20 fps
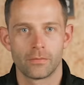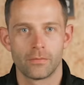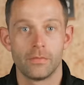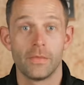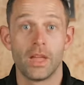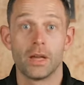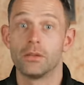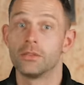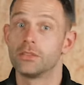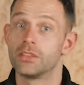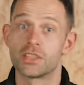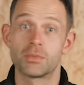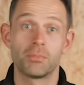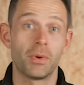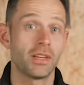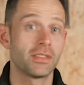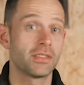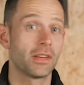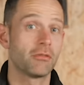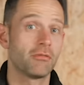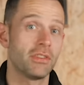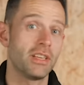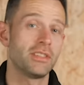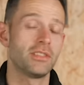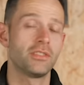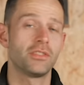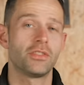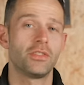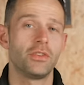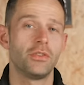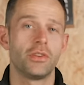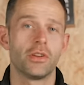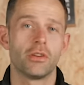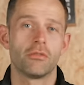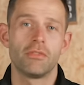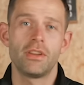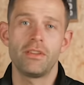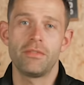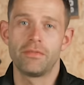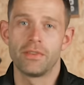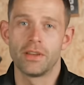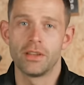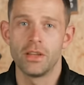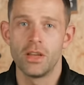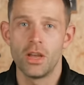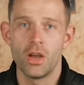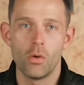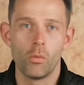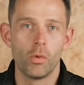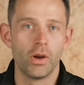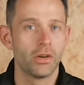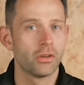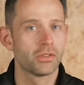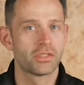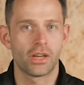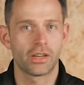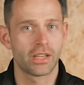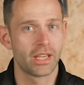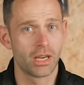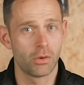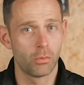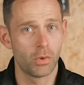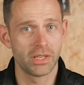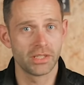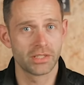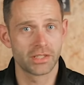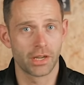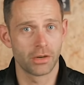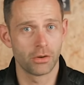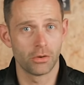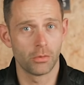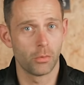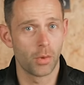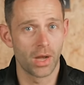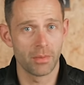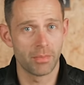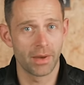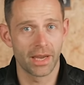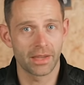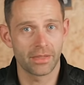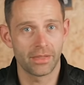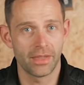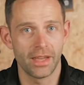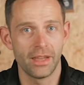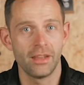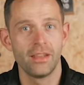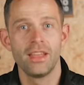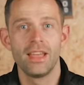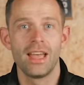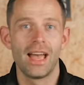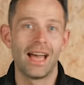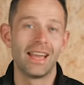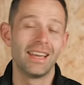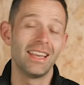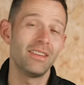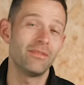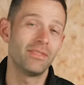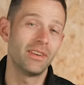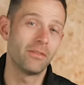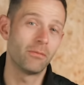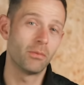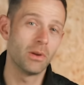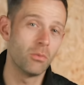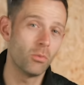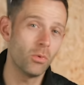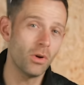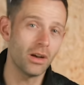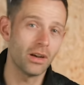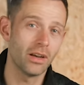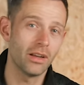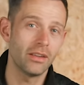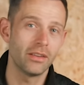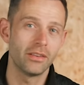Now, despite our recent studio refit, we're not tucking a wind tunnel way back there, and even if we were,